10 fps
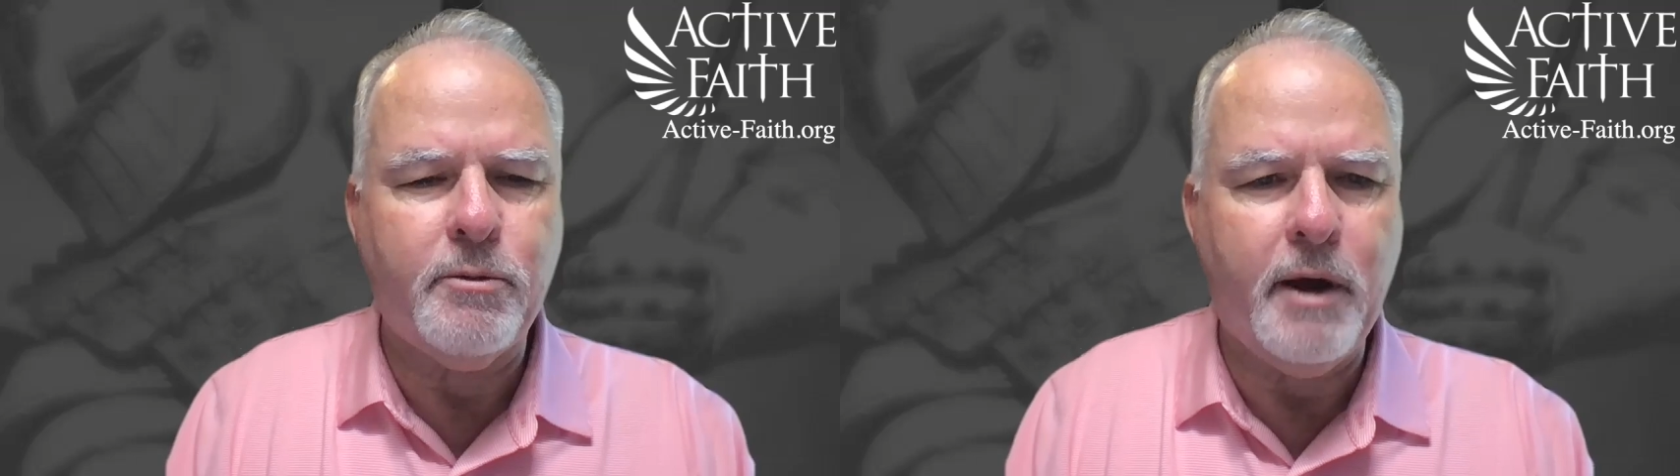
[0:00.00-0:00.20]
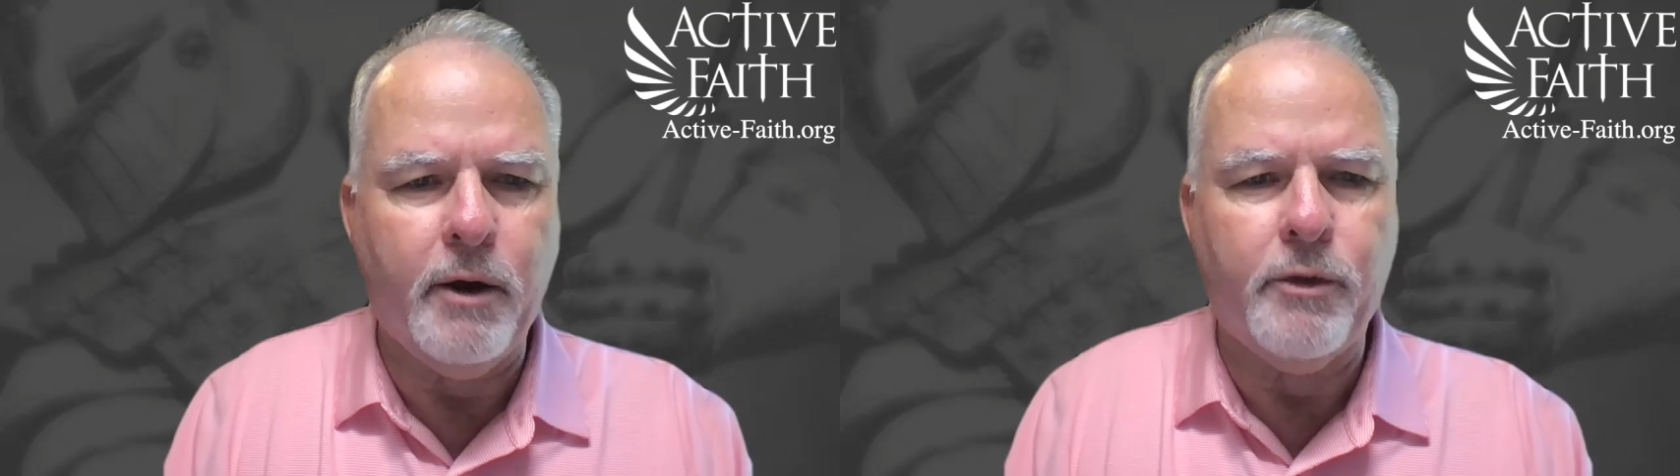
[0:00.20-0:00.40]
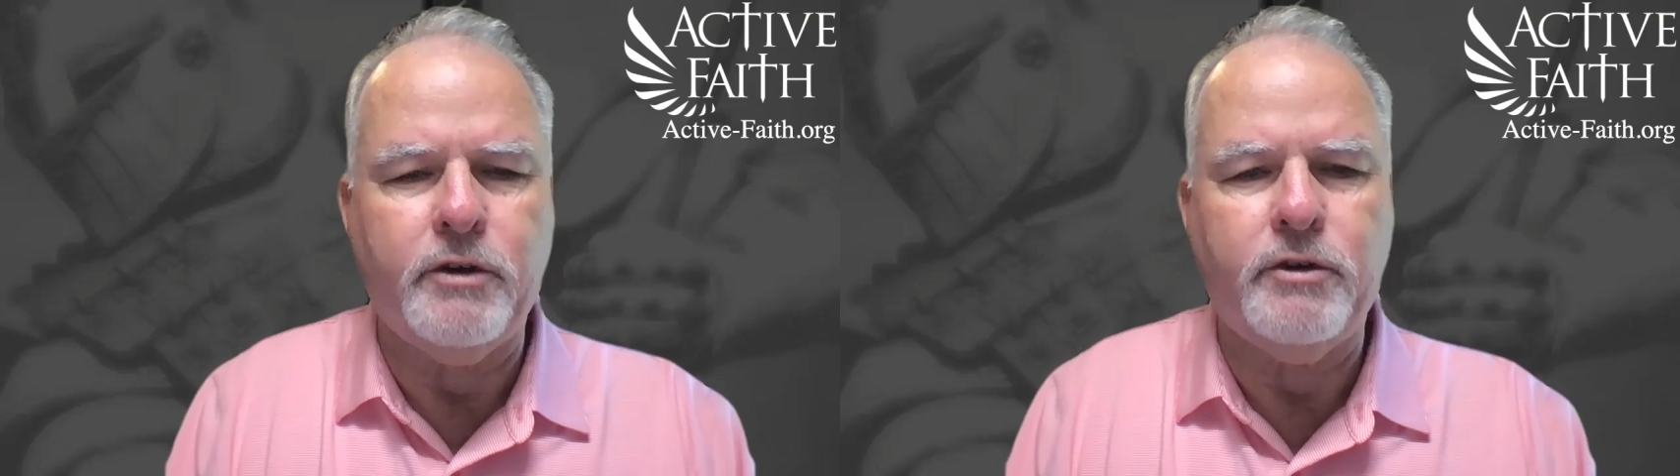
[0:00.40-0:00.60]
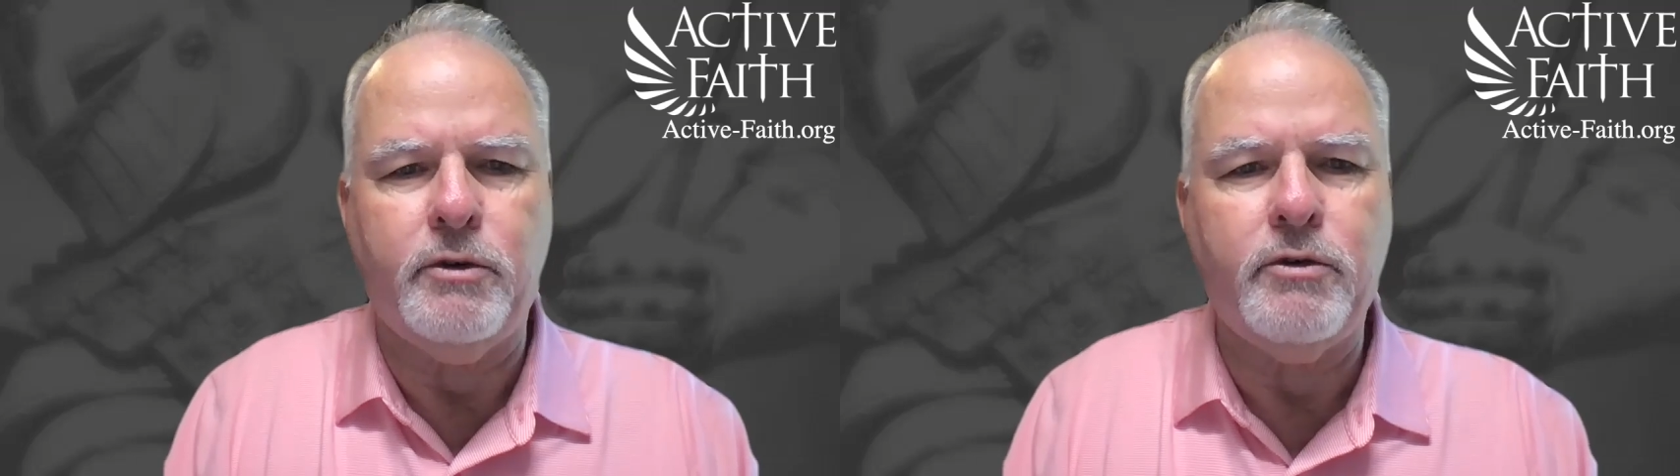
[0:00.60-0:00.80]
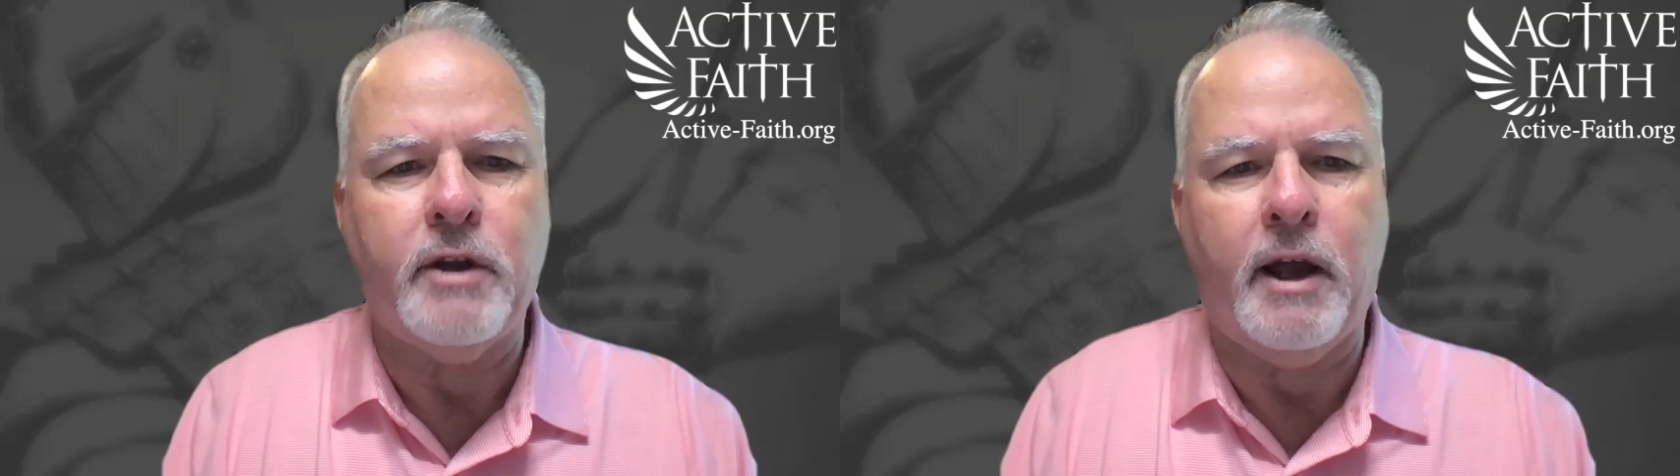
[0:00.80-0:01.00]
some health
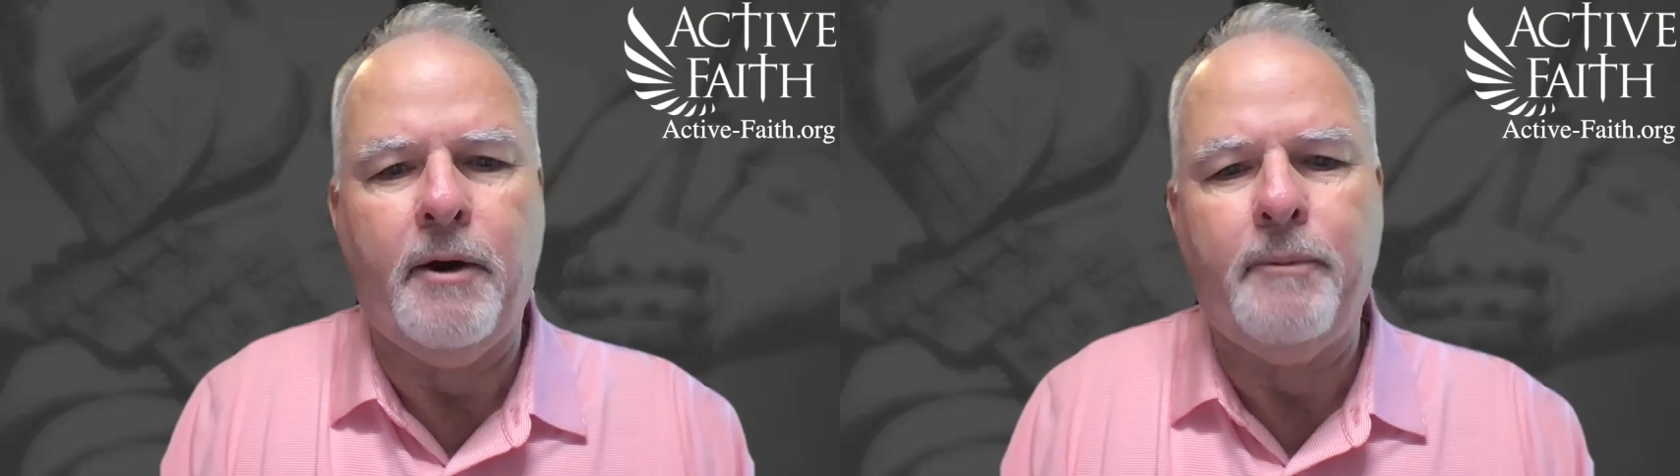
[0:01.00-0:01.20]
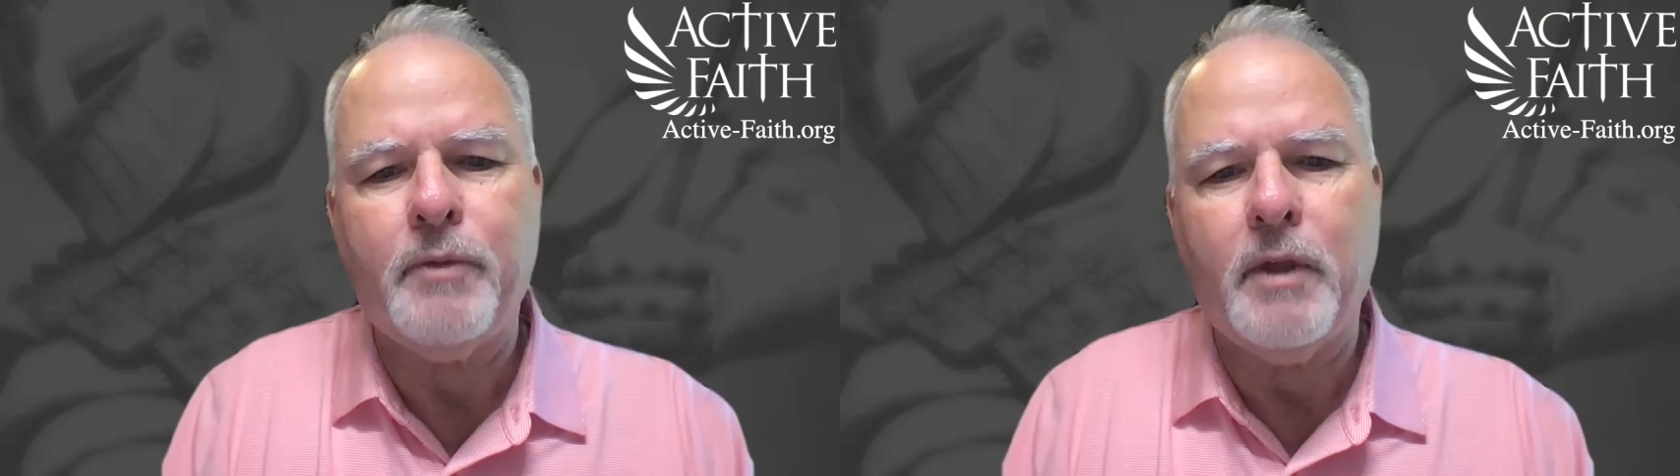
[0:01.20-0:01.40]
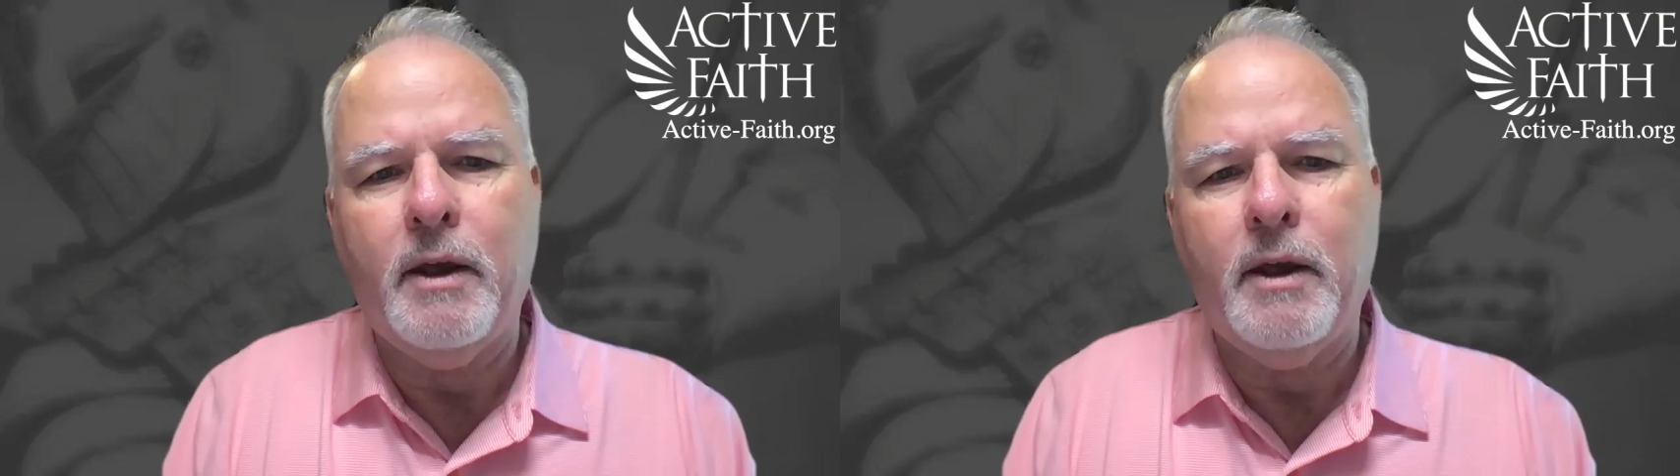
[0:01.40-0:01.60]
issues now.